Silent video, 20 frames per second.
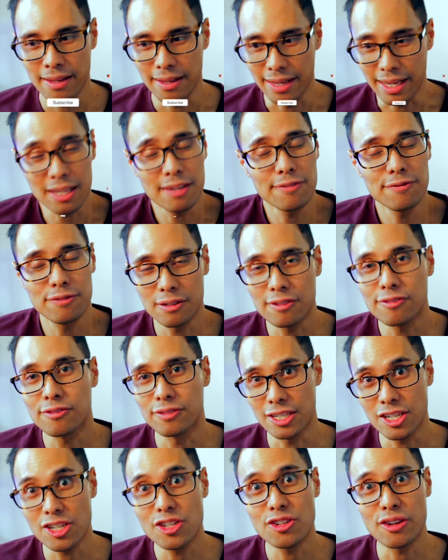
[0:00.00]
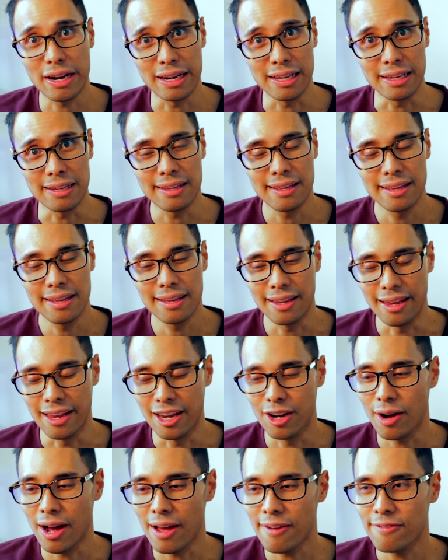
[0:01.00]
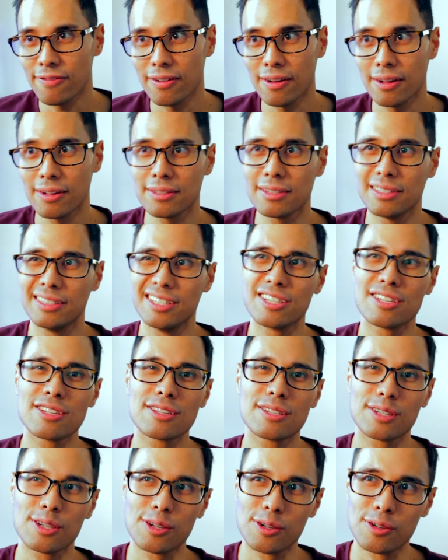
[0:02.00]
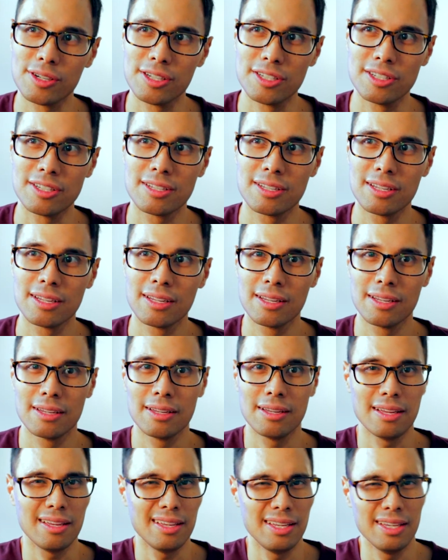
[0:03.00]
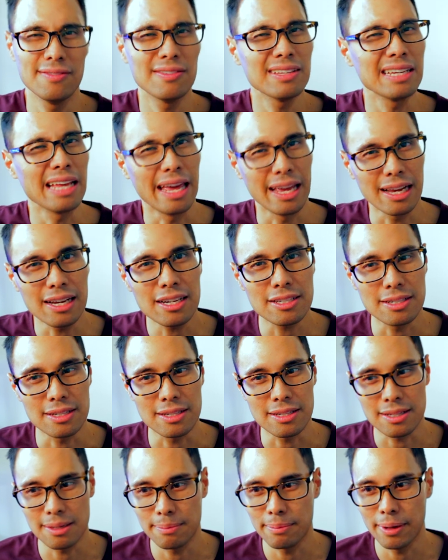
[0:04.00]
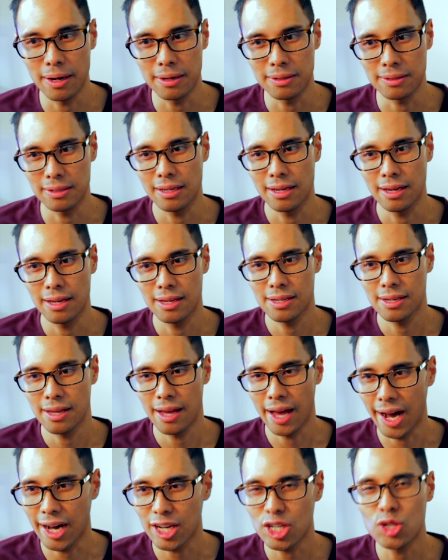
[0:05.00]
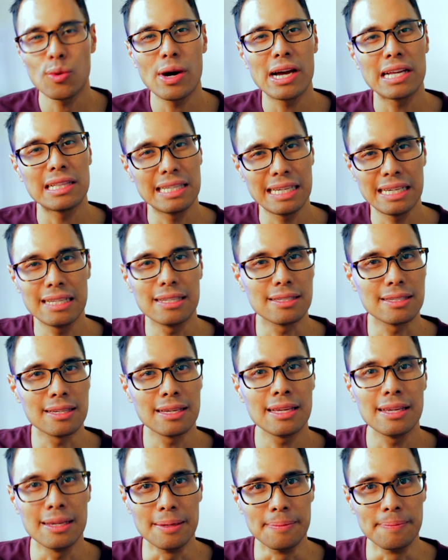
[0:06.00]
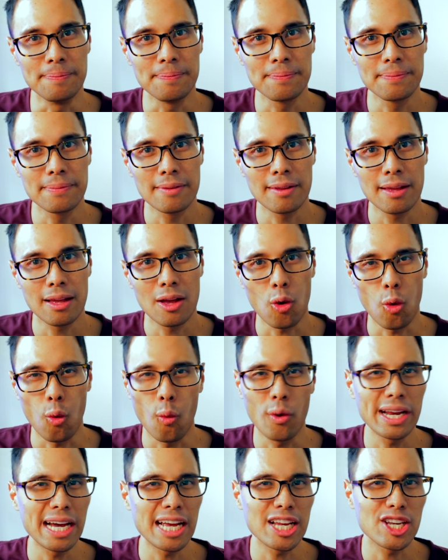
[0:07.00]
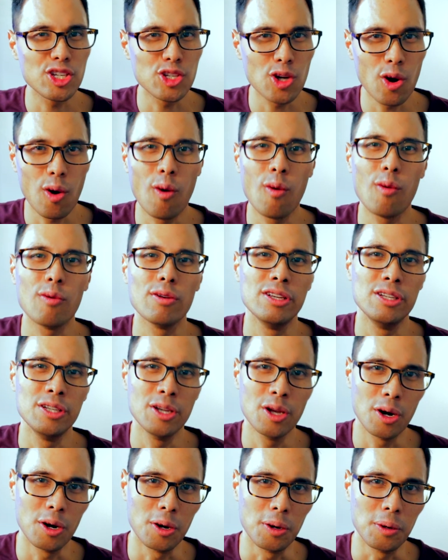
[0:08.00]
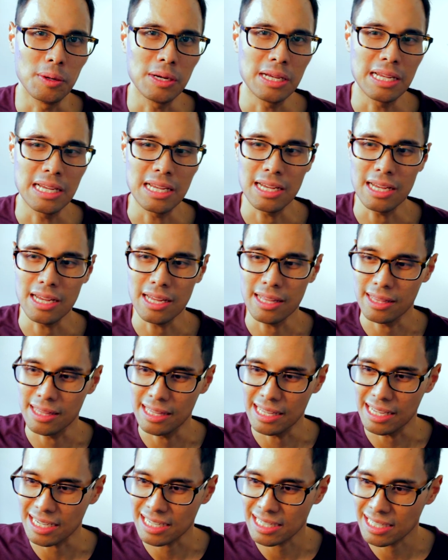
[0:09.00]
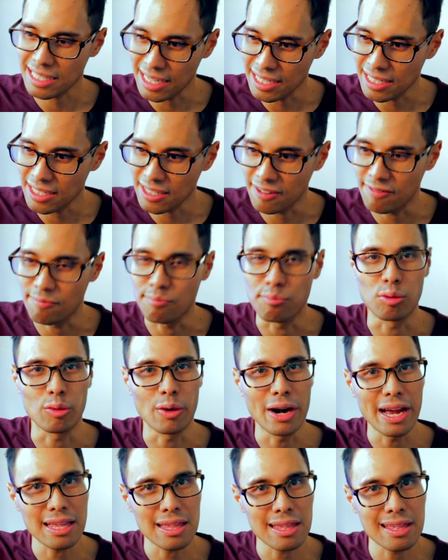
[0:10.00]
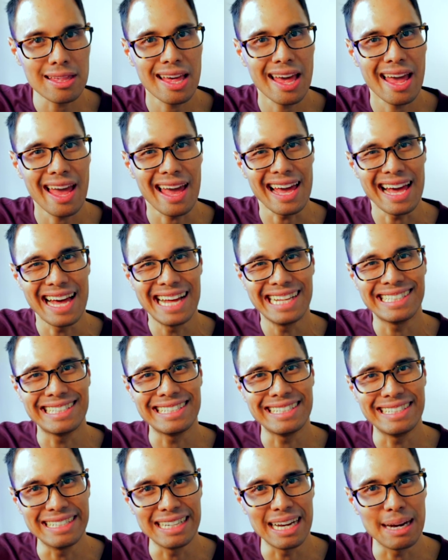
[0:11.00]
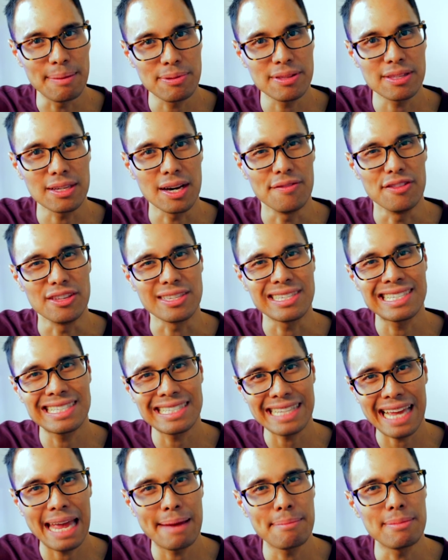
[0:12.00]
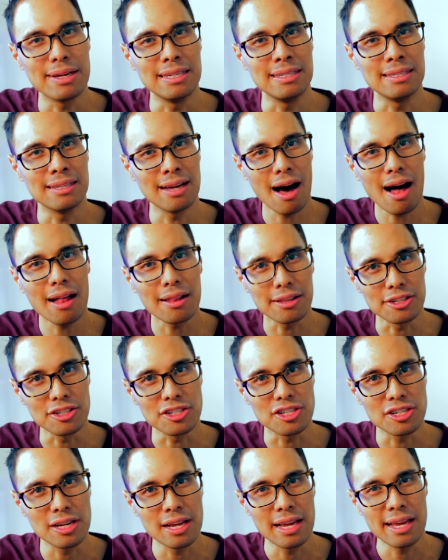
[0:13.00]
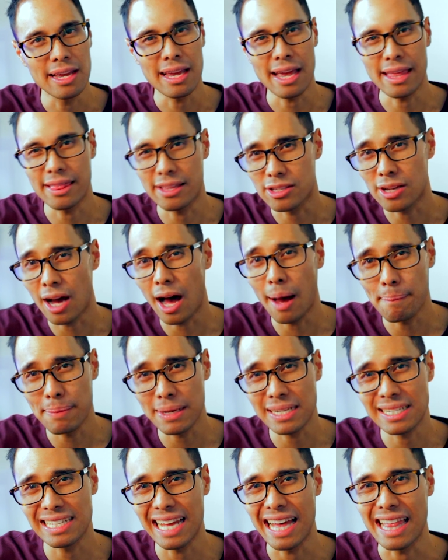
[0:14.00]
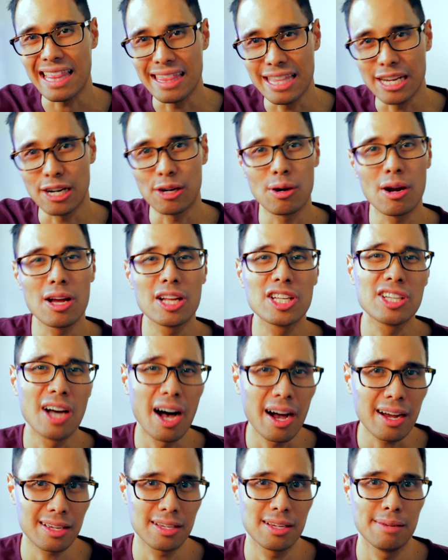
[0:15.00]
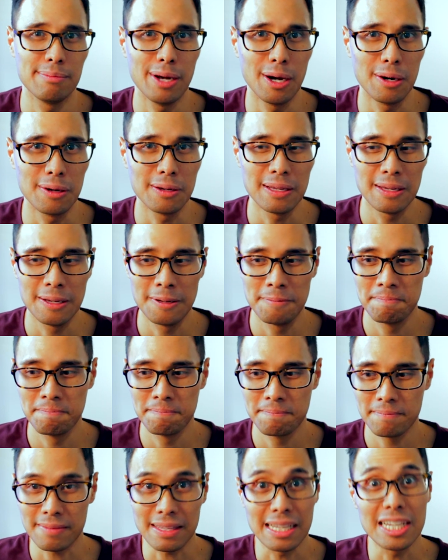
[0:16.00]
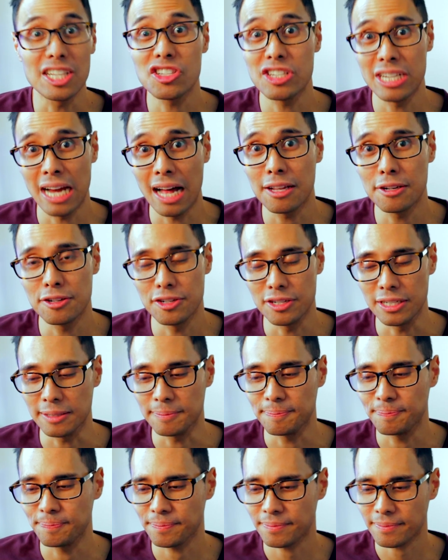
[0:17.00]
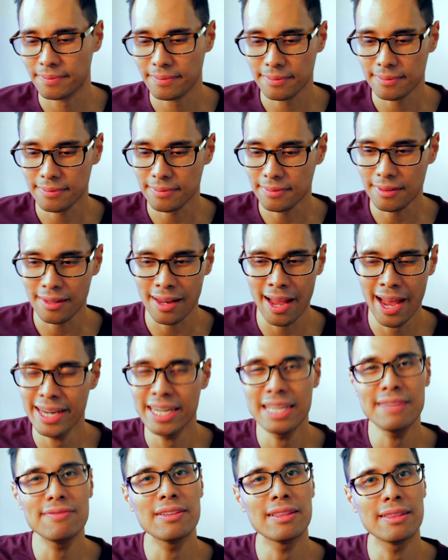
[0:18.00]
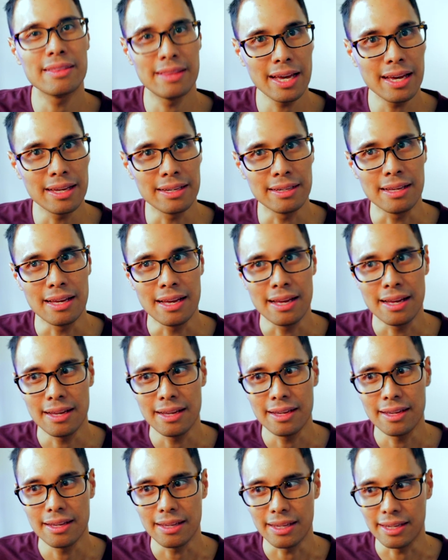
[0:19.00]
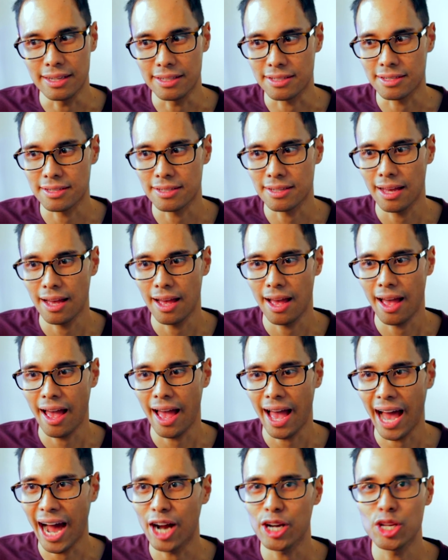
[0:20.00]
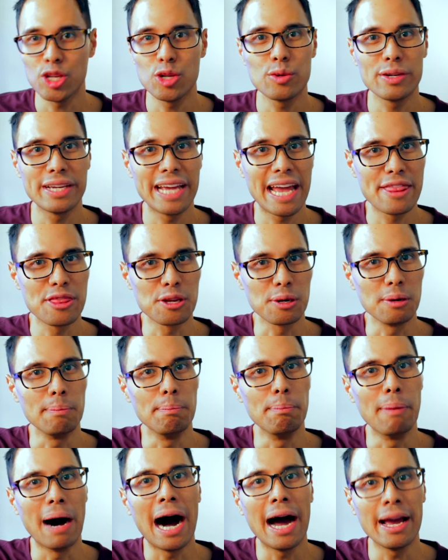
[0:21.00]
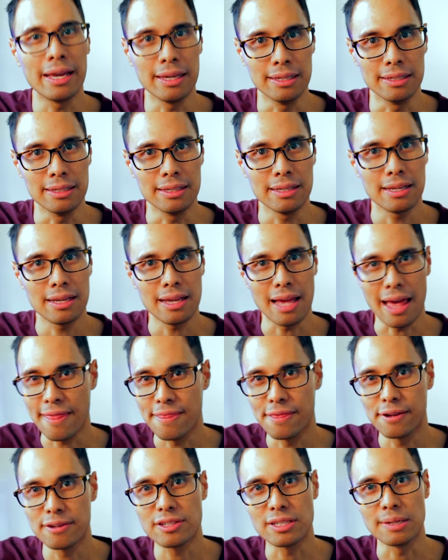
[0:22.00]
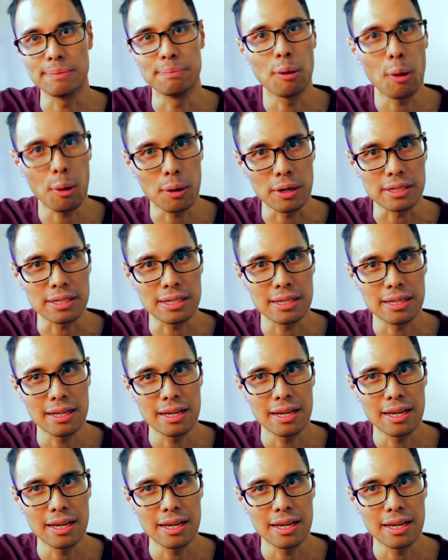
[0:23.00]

It can feel frustrating. You know, I felt discouraged, even anxious about how do I lead a team when I don't know the extensive breadth and depth of the same knowledge in the topics that they're talking about. It's challenging. And even then, it's how do you gain their buy in and their support